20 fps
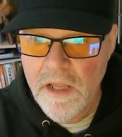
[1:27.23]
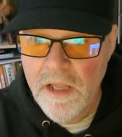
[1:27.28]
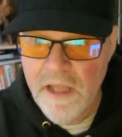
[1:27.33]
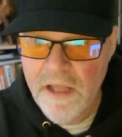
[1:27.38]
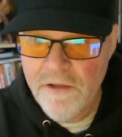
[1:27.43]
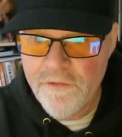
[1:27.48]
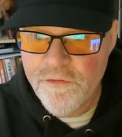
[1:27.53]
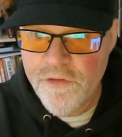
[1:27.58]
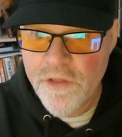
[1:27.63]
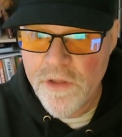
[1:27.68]

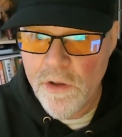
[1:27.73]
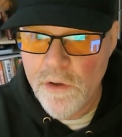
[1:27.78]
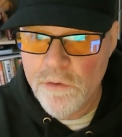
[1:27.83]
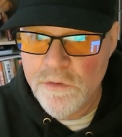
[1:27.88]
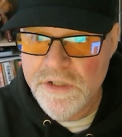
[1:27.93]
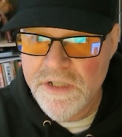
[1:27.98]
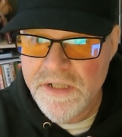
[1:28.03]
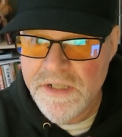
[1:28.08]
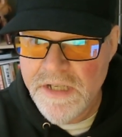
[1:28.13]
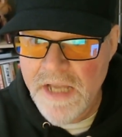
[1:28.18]
If
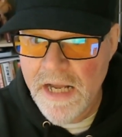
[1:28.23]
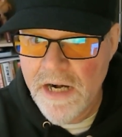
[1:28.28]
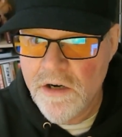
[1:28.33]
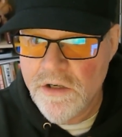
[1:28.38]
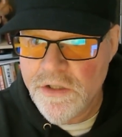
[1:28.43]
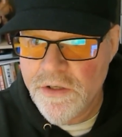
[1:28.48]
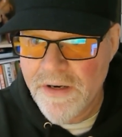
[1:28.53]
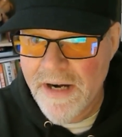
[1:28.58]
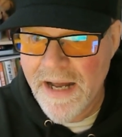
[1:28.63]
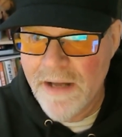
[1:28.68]
those
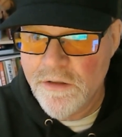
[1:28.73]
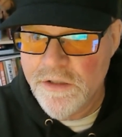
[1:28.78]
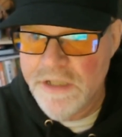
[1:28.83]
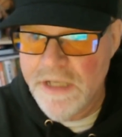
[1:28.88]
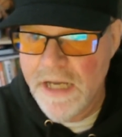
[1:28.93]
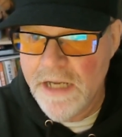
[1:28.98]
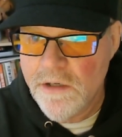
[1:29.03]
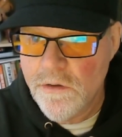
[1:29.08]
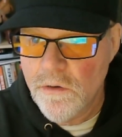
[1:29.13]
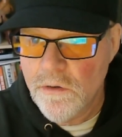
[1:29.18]
centers are
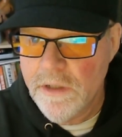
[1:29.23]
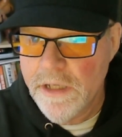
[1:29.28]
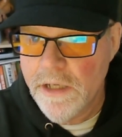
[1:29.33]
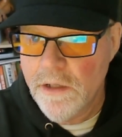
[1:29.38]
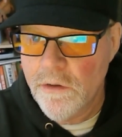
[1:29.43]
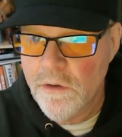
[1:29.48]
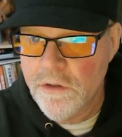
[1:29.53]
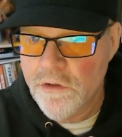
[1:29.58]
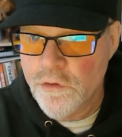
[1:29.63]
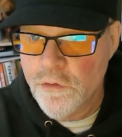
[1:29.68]
outside your
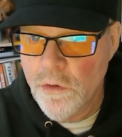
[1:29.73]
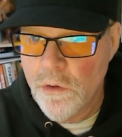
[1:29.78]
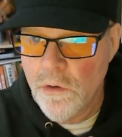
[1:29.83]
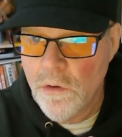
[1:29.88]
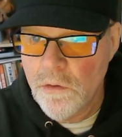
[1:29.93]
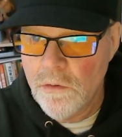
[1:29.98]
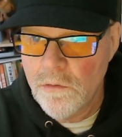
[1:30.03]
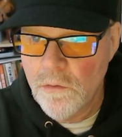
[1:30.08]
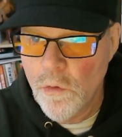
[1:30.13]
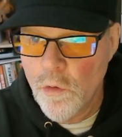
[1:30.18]
legal
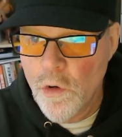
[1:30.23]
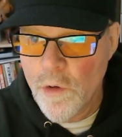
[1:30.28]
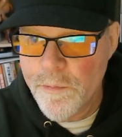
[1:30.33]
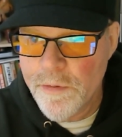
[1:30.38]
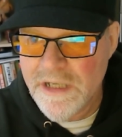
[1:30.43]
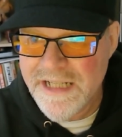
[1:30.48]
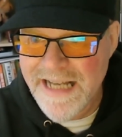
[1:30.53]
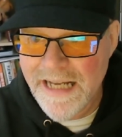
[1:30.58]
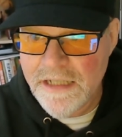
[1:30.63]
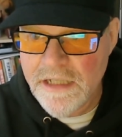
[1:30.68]
control or
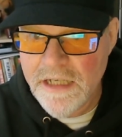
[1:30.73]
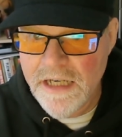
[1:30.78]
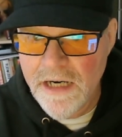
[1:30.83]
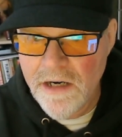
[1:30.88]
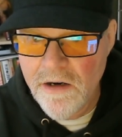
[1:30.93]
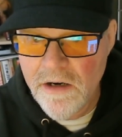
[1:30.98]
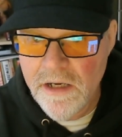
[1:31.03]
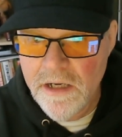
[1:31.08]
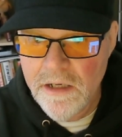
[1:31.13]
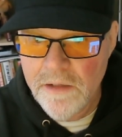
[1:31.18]
protected
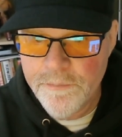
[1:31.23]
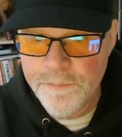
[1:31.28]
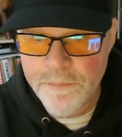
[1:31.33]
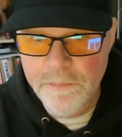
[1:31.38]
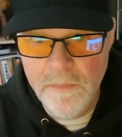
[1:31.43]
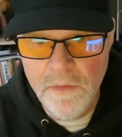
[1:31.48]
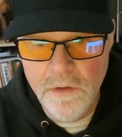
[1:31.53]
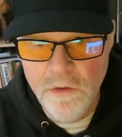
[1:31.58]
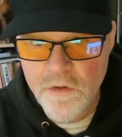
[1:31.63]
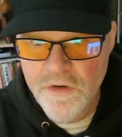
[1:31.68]
area,
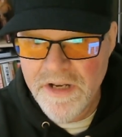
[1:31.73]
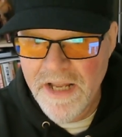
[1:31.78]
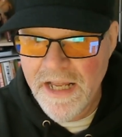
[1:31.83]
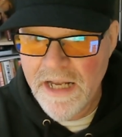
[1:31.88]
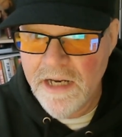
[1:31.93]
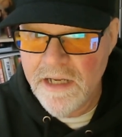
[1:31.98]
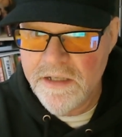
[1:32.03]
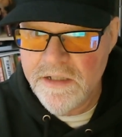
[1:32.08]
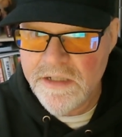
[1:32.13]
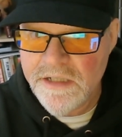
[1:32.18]
your
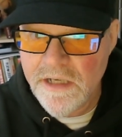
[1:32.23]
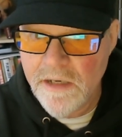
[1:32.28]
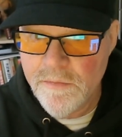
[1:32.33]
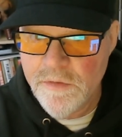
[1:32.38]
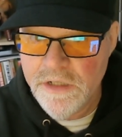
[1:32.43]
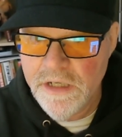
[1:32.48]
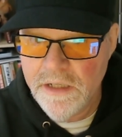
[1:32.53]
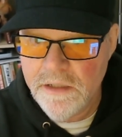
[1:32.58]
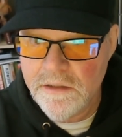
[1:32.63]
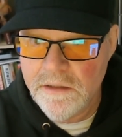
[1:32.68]
data is
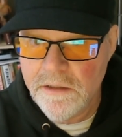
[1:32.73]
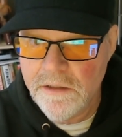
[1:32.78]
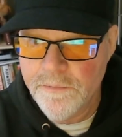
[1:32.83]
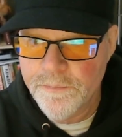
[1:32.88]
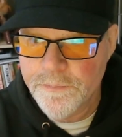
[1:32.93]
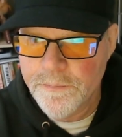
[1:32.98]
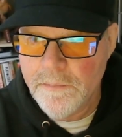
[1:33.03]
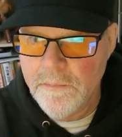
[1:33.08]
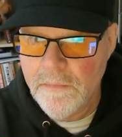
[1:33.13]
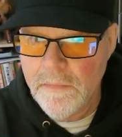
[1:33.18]
subject
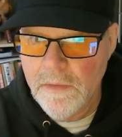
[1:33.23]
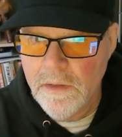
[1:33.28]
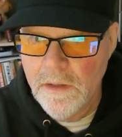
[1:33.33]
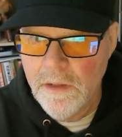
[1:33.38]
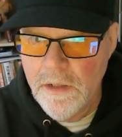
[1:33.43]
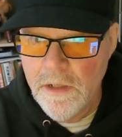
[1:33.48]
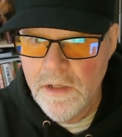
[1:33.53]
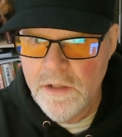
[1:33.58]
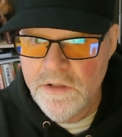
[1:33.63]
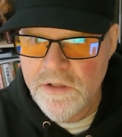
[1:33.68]

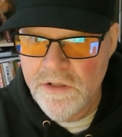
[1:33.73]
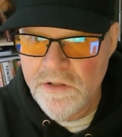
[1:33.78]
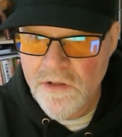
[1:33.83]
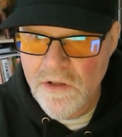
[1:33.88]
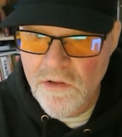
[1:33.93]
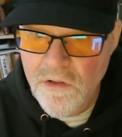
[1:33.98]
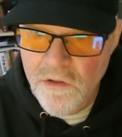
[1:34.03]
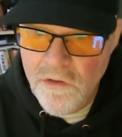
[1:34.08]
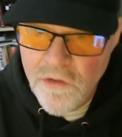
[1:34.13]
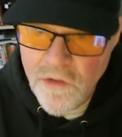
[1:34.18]
to
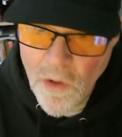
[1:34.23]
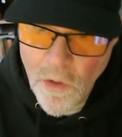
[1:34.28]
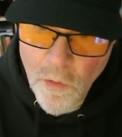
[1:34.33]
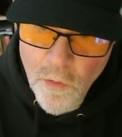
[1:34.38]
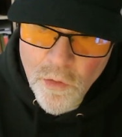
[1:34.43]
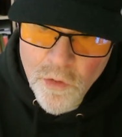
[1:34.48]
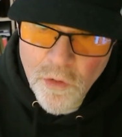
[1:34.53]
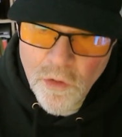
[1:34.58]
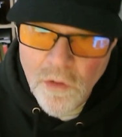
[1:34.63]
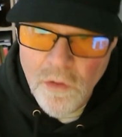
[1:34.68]
the
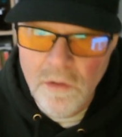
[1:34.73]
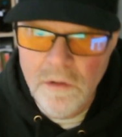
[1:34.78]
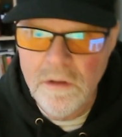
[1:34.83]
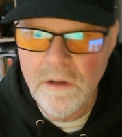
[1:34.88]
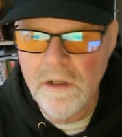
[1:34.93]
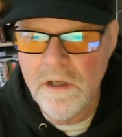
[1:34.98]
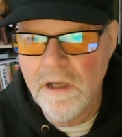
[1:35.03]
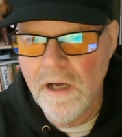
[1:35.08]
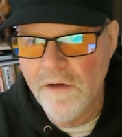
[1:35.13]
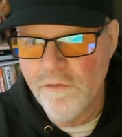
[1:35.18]
local
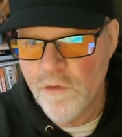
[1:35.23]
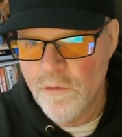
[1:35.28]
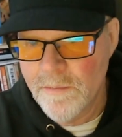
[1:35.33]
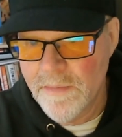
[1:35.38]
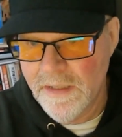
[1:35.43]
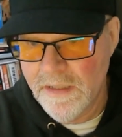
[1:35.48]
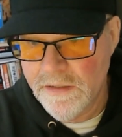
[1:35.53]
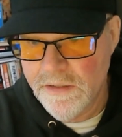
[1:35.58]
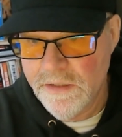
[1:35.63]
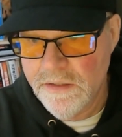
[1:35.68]

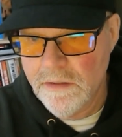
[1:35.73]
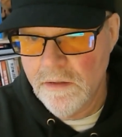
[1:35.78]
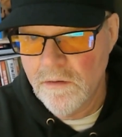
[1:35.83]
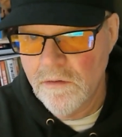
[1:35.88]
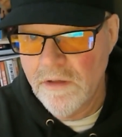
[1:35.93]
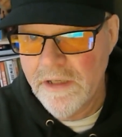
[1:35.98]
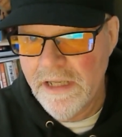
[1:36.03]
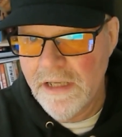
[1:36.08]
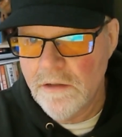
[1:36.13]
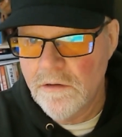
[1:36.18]
government's
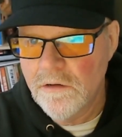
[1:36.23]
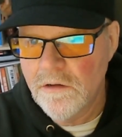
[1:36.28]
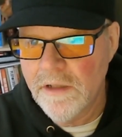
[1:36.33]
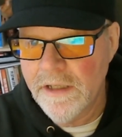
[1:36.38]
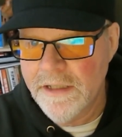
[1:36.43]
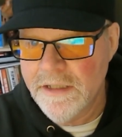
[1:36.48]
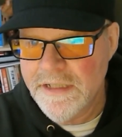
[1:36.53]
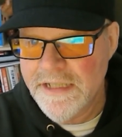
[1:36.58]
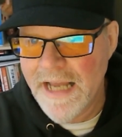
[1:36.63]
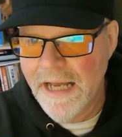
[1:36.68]
legal
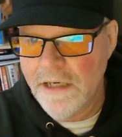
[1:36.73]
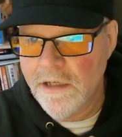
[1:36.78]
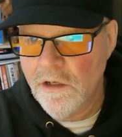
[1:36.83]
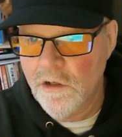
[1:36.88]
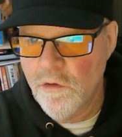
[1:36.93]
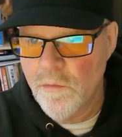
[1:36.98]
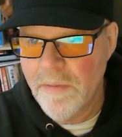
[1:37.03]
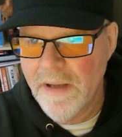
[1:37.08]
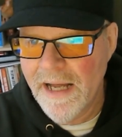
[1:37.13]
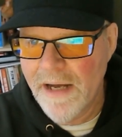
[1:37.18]
and
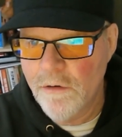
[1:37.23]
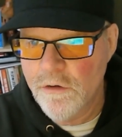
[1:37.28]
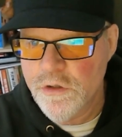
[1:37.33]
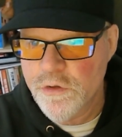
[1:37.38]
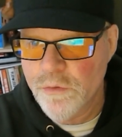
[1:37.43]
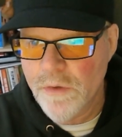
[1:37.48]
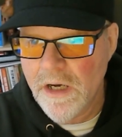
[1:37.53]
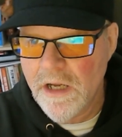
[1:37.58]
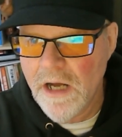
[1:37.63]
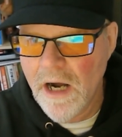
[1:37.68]
technical
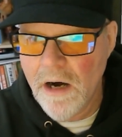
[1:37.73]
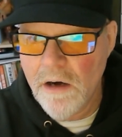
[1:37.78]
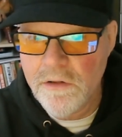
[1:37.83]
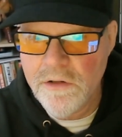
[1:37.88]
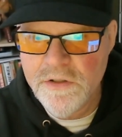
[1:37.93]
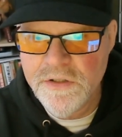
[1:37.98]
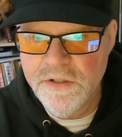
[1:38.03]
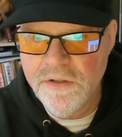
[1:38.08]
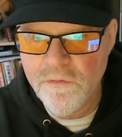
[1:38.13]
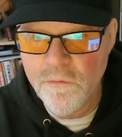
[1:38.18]
powers,
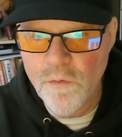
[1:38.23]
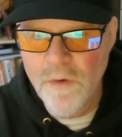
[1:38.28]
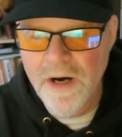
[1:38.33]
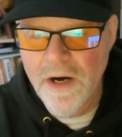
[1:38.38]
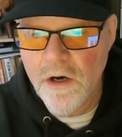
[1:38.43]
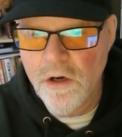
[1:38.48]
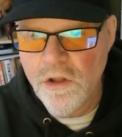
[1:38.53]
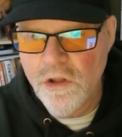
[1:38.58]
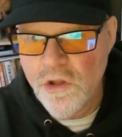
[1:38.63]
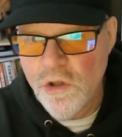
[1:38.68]
regardless of
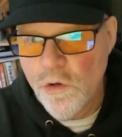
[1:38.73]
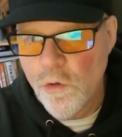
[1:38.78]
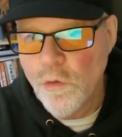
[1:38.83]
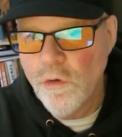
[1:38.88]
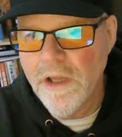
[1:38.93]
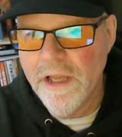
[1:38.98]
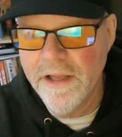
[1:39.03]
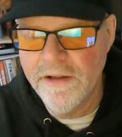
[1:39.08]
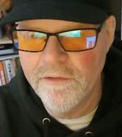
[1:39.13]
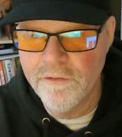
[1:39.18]
where you
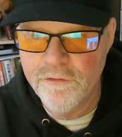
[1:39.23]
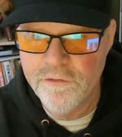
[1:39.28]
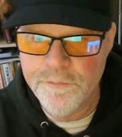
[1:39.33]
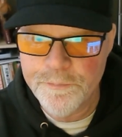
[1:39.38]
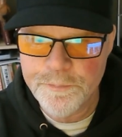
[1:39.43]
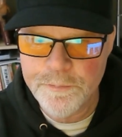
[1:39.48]
live.